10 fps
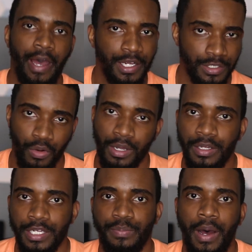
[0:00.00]
as
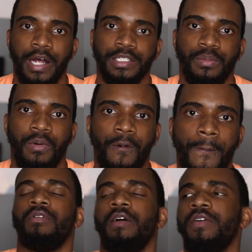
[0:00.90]
quickly as possible
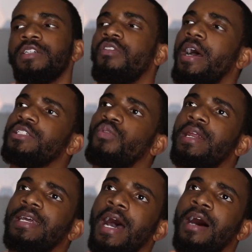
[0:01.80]
when i first
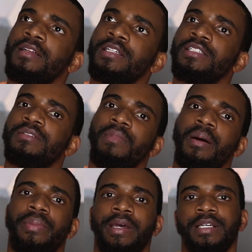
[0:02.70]
graduated college
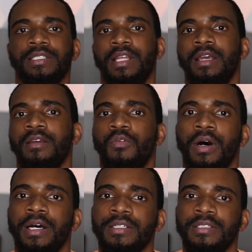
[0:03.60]
my biggest thing
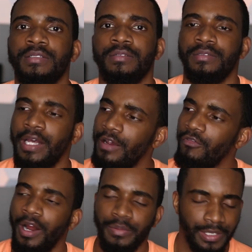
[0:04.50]
was
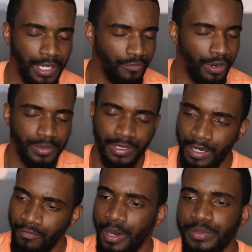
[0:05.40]
dave ramsey dave ramsey
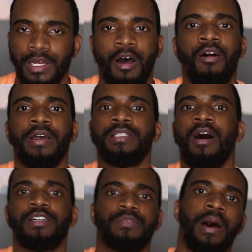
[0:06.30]
dave ramsey all he
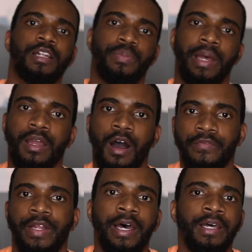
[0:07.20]
talks about is paying
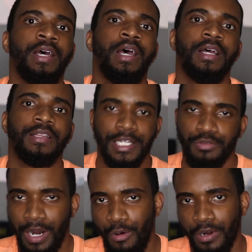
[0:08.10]
off debt
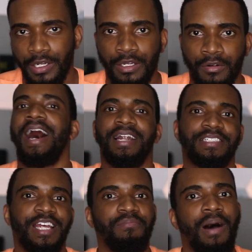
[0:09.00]
that's what I want to do. I didn't
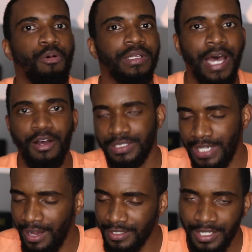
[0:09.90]
save my
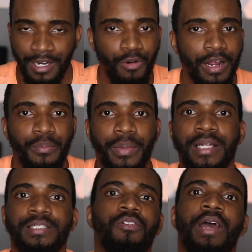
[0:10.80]
$1,000 that he
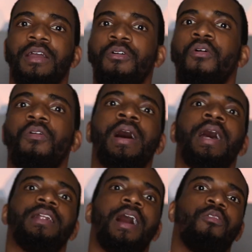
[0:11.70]
recommends. Okay, cool.
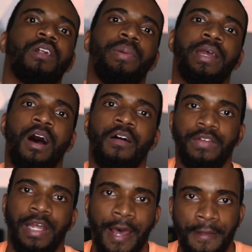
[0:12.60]
Now I want to pay
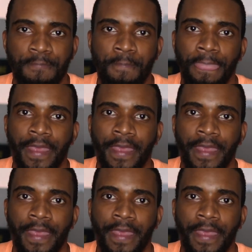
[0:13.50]
off debt.